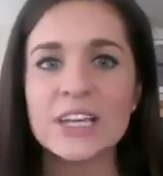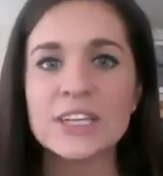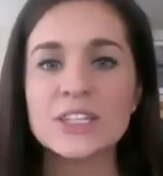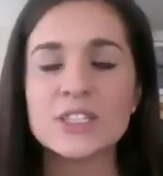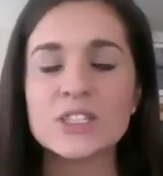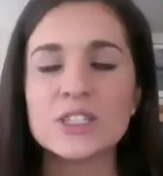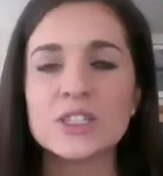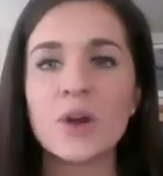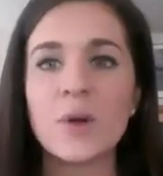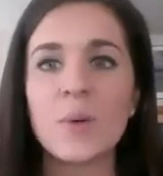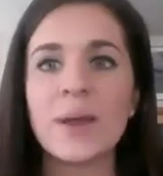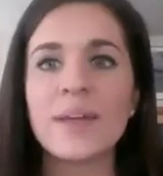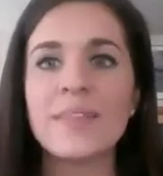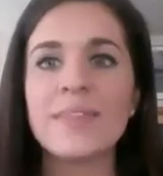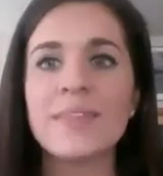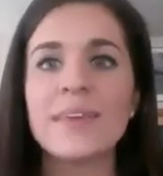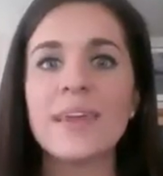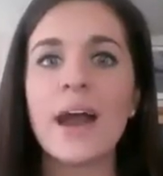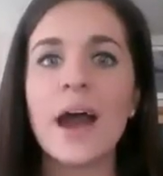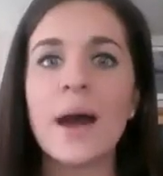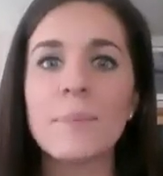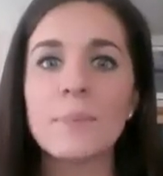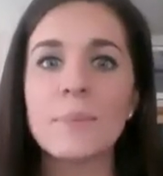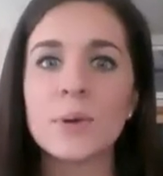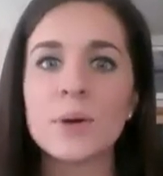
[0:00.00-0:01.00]
So in the
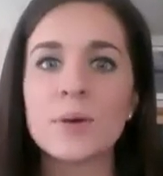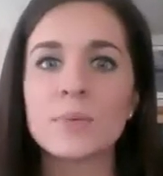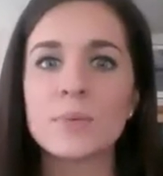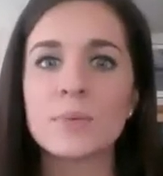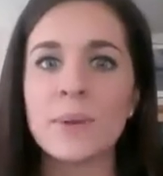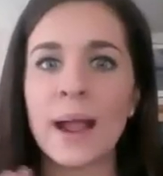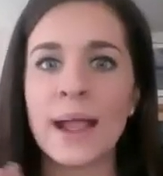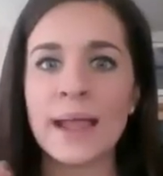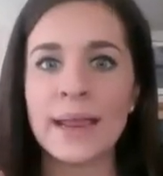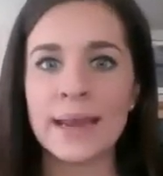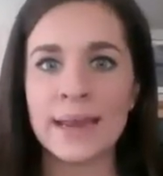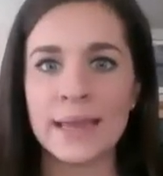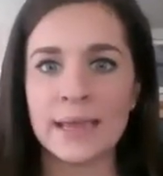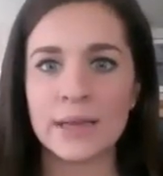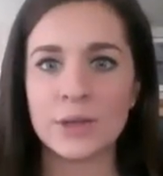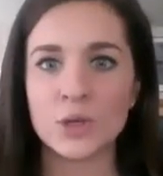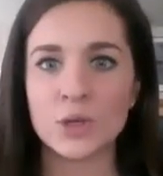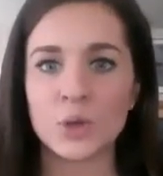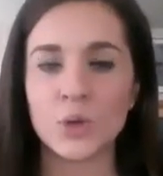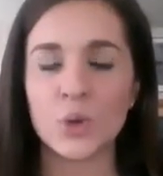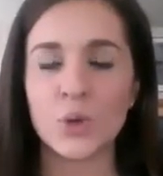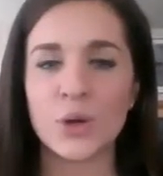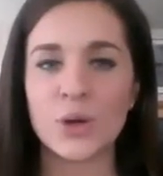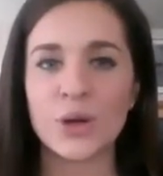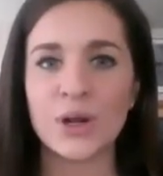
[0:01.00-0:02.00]
upper right-hand
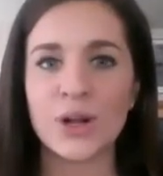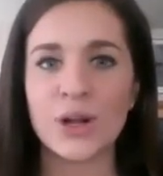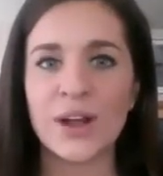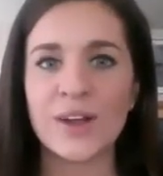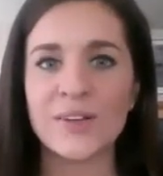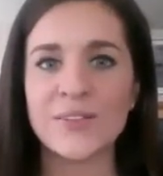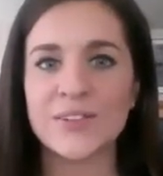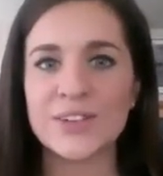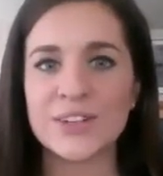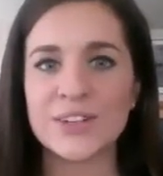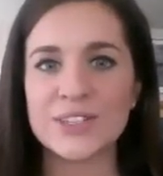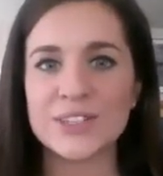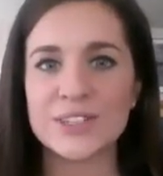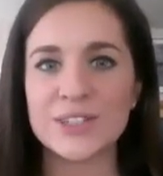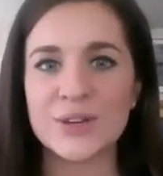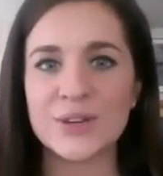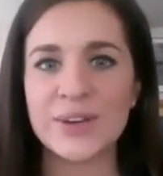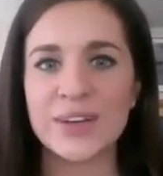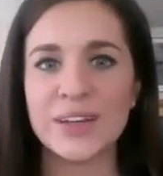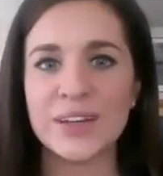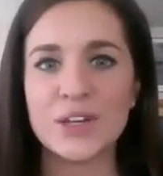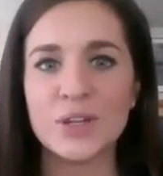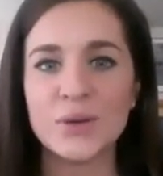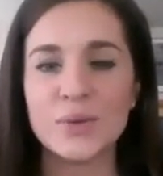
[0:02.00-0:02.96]
corner of your screen,